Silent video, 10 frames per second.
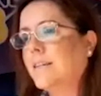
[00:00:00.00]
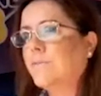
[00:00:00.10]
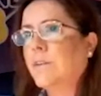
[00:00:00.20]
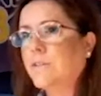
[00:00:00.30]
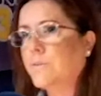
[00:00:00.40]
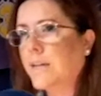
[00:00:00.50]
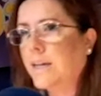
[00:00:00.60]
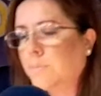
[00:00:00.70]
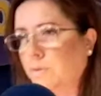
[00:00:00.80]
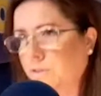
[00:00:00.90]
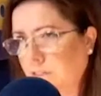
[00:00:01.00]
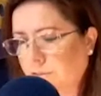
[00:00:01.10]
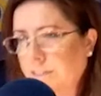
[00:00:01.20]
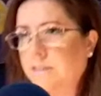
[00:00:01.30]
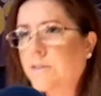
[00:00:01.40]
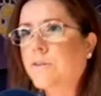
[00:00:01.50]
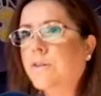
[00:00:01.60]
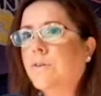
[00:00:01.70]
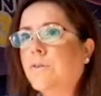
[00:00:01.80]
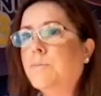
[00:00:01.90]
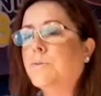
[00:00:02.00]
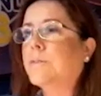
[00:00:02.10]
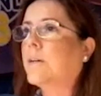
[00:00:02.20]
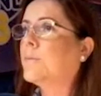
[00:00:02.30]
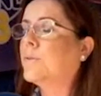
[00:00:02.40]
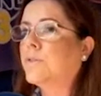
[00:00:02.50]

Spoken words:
It says, right, okay, I'm going to increase the hunger hormones.